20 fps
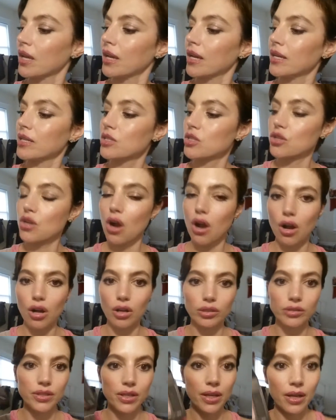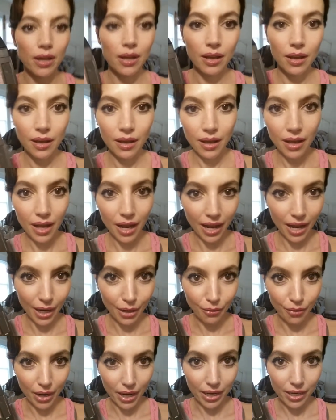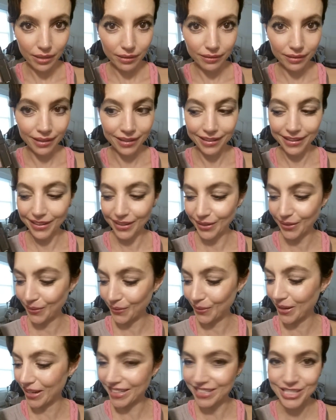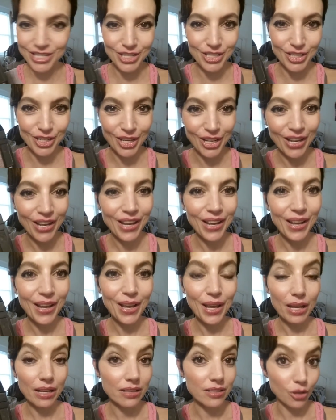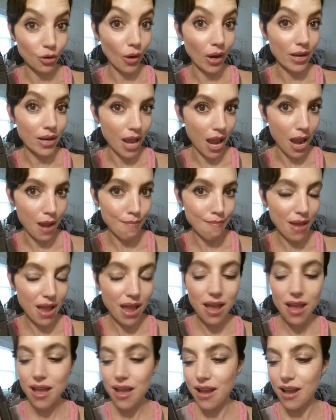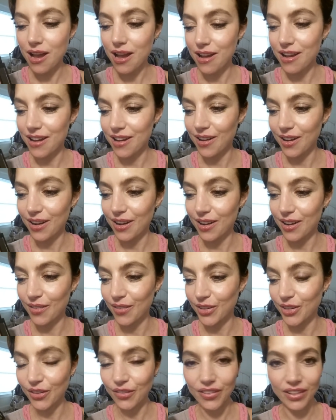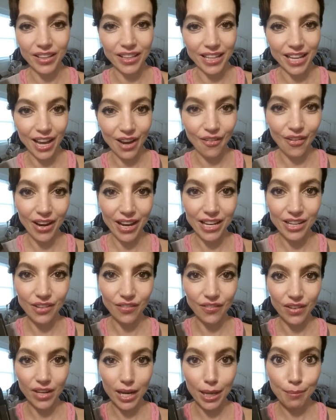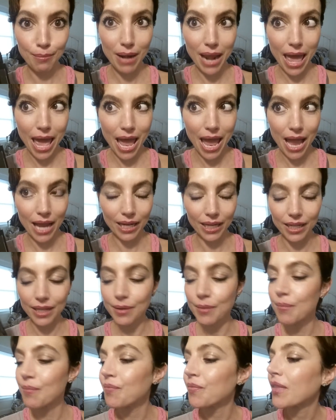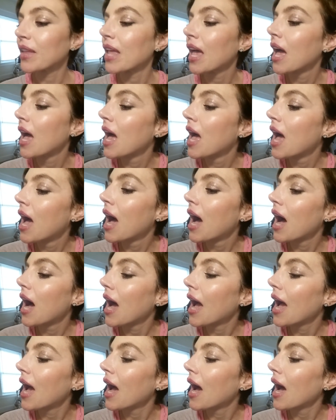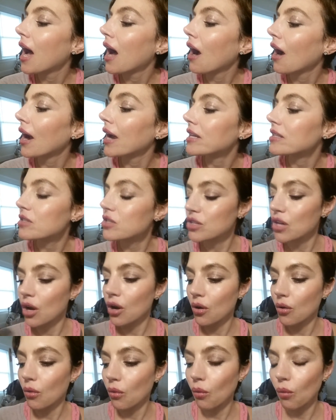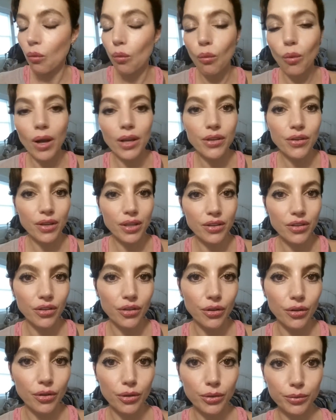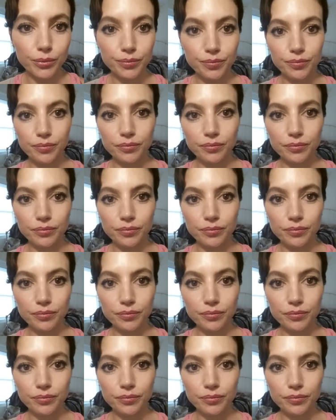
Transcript: It's called Irate, which is a great name. When you're feeling irate, you're feeling black. All right, so what you can do